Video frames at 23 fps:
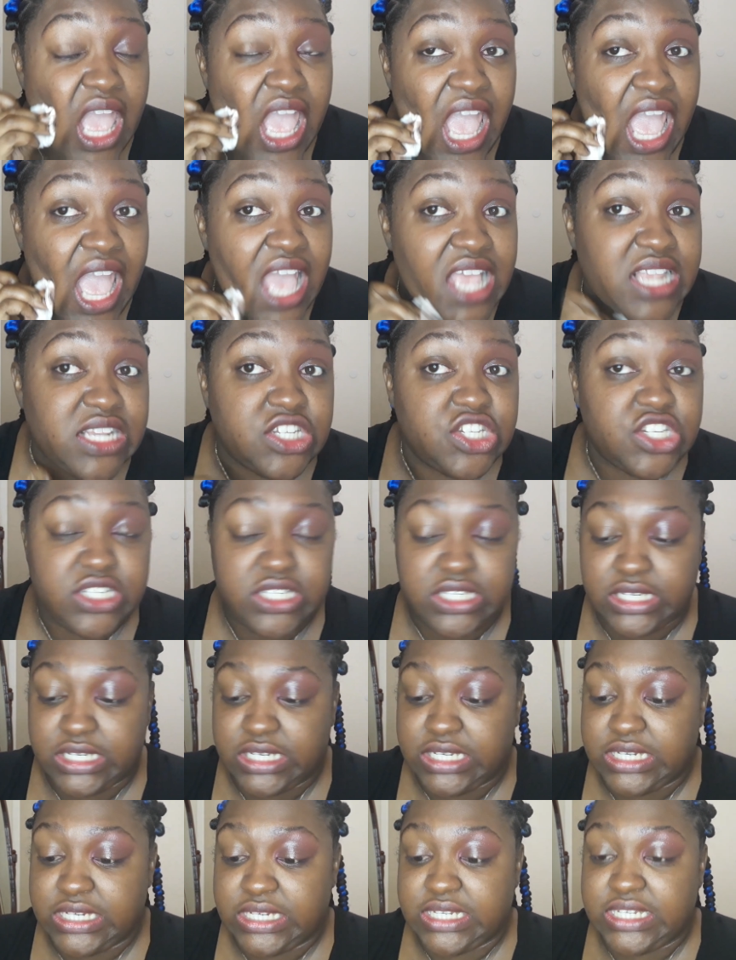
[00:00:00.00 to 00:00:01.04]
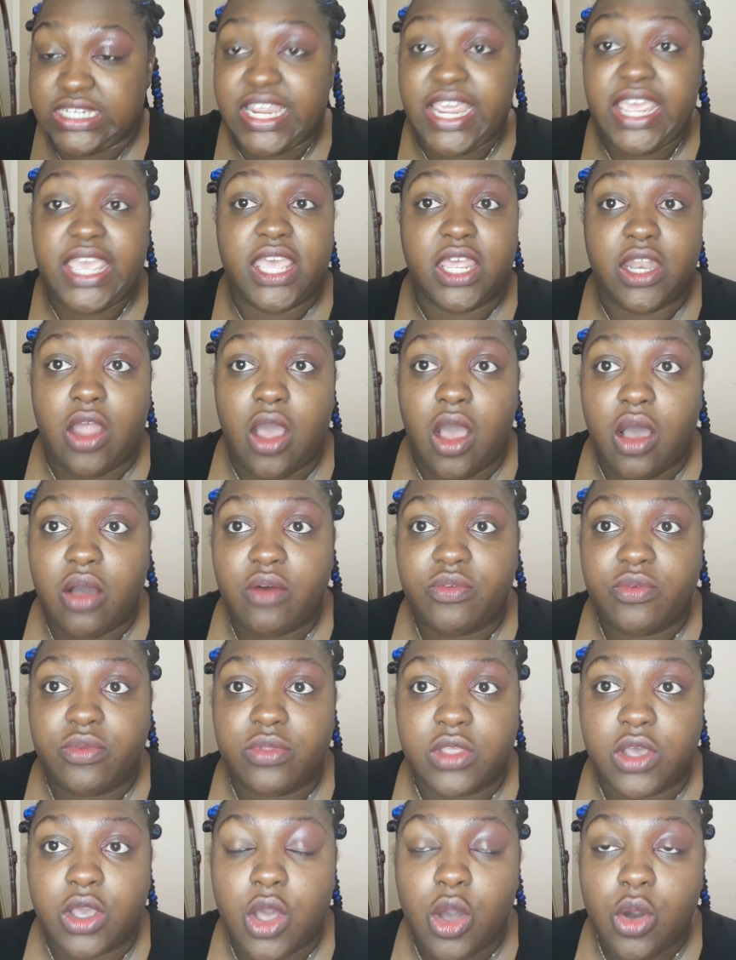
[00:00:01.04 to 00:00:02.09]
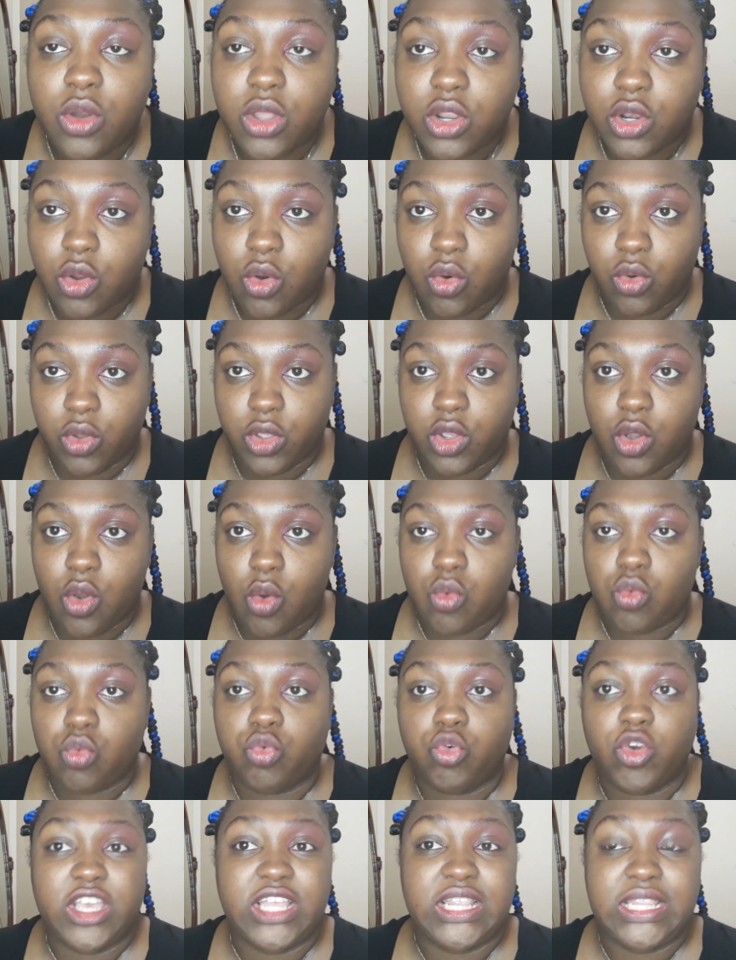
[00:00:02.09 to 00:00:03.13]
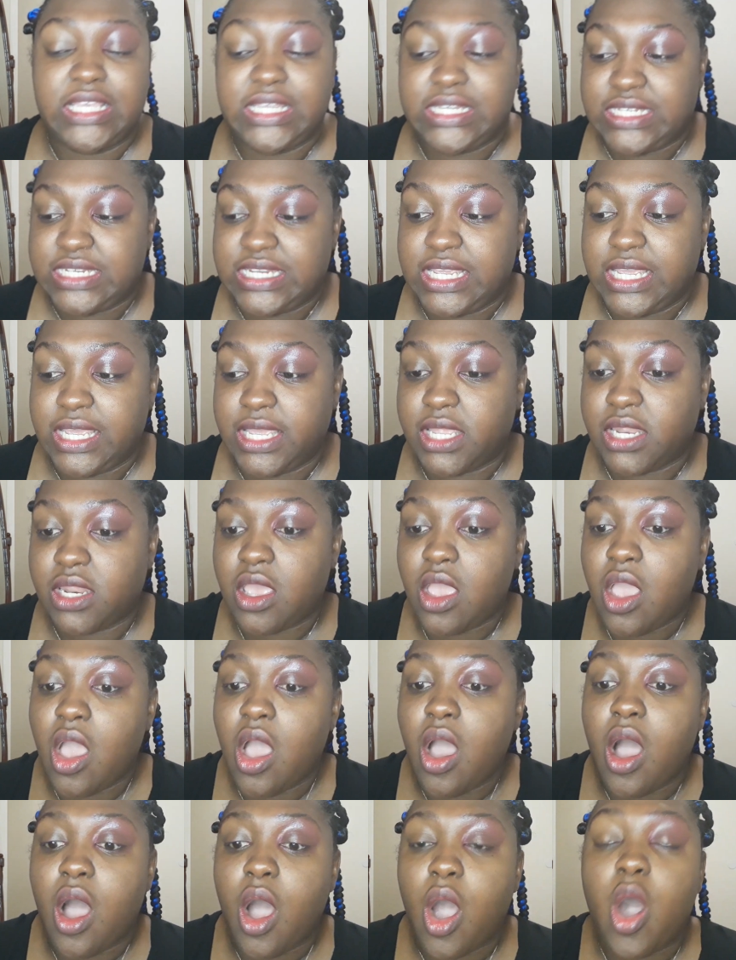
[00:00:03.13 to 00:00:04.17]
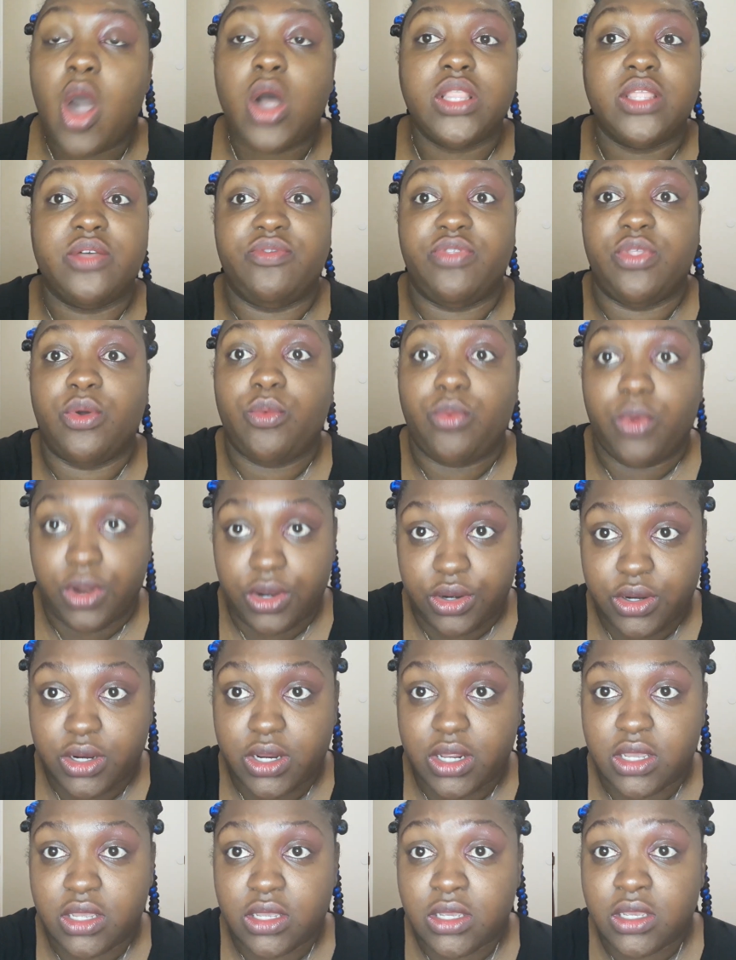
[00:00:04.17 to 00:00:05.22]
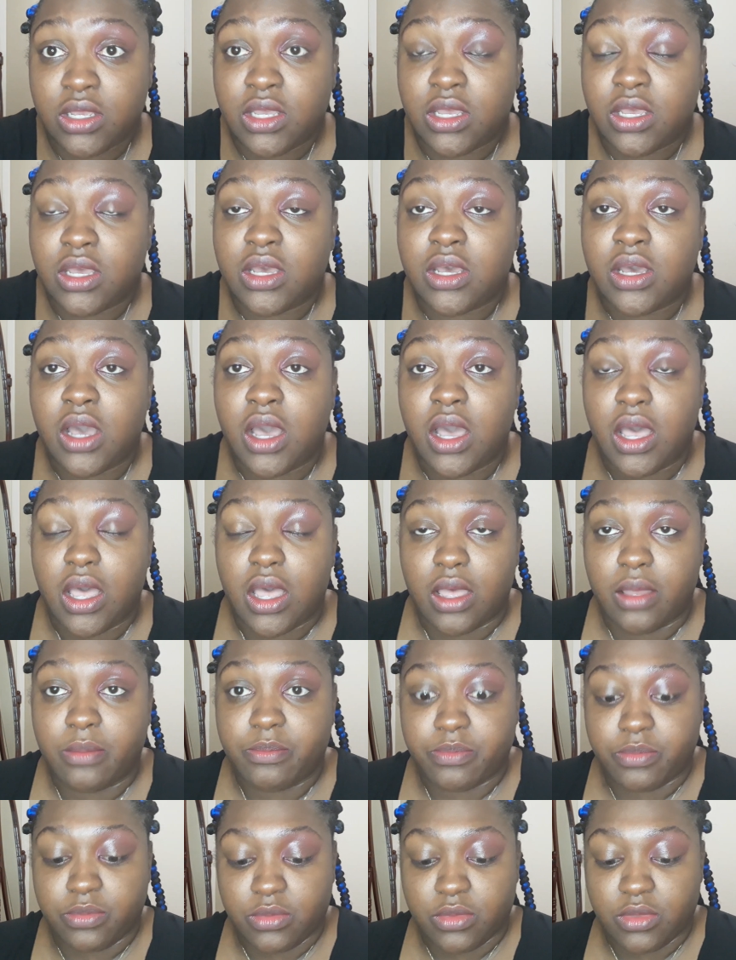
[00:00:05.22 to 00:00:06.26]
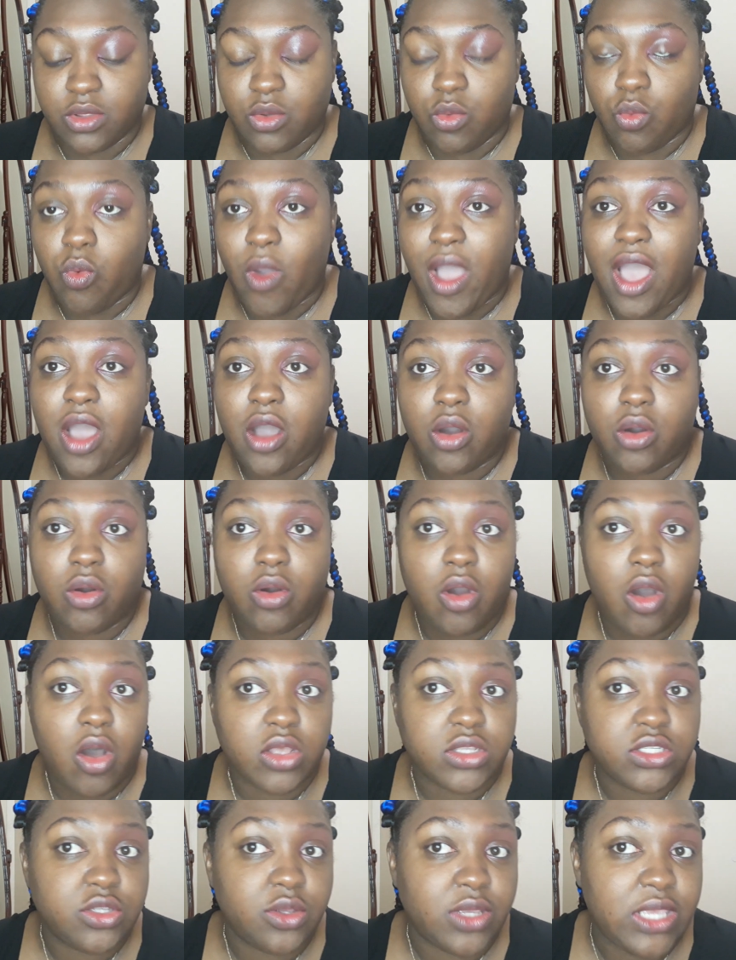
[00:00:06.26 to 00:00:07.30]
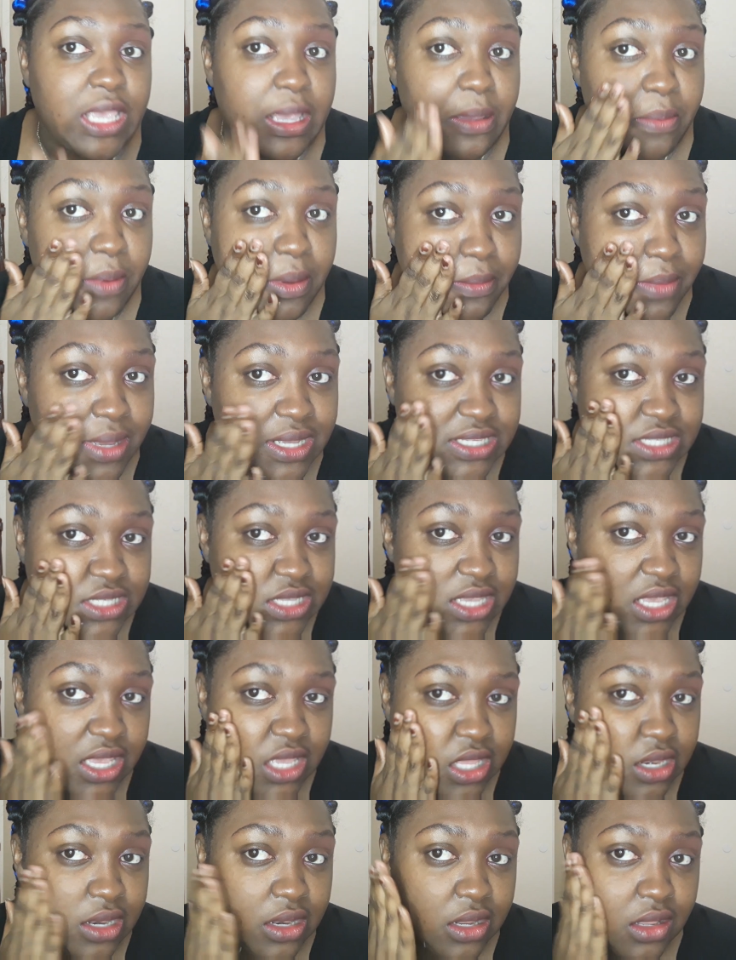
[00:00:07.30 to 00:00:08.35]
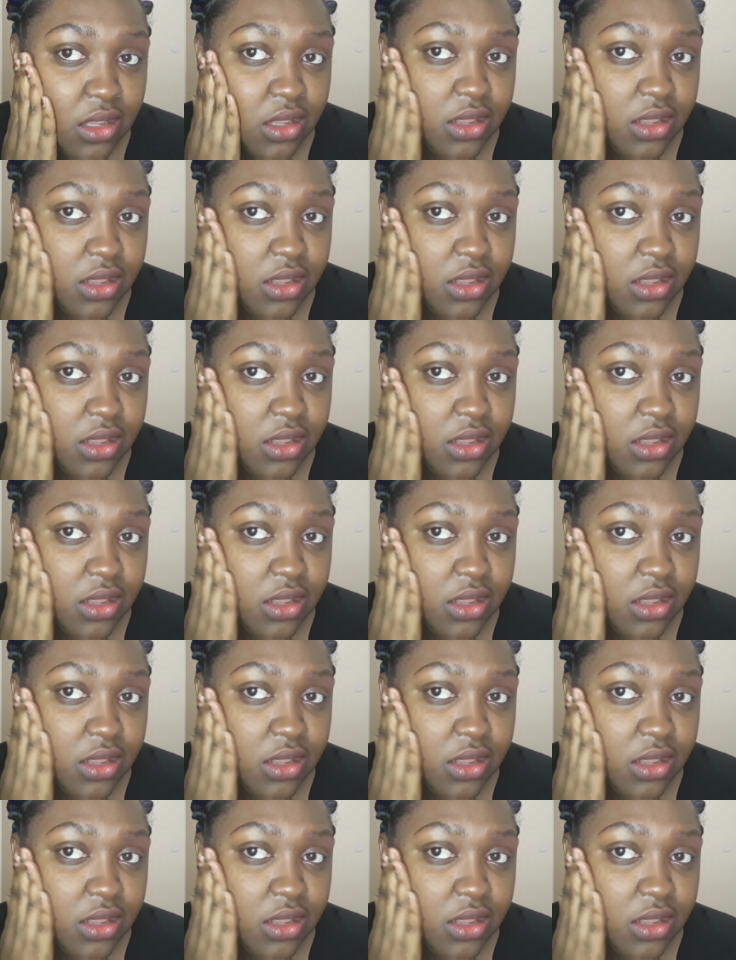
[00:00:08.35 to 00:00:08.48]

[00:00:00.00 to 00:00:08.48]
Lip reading: and just take it off. The coconut oil really did all of the work, while also keeping my skin